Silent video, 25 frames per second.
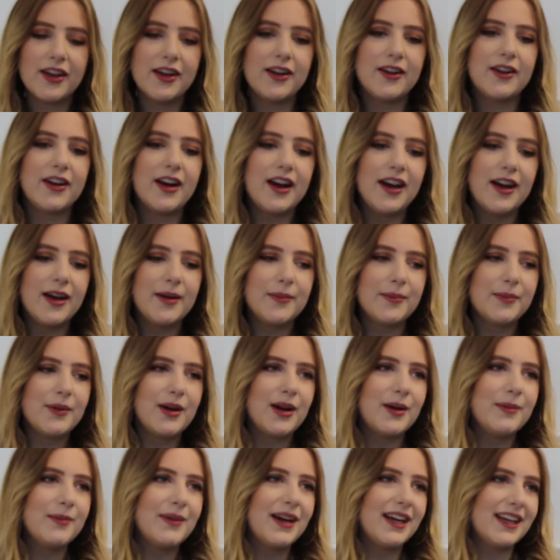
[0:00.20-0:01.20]
So
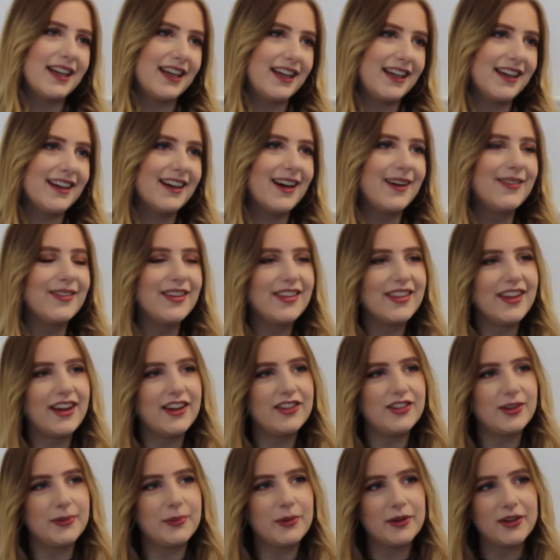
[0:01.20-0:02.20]
I'm Becky, I'm a
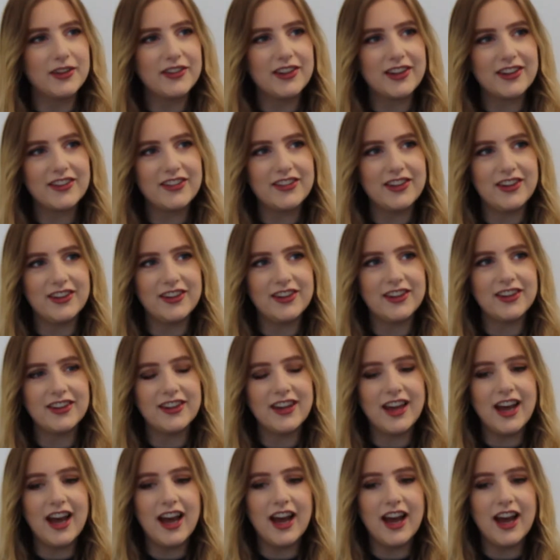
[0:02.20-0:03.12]
third year politics student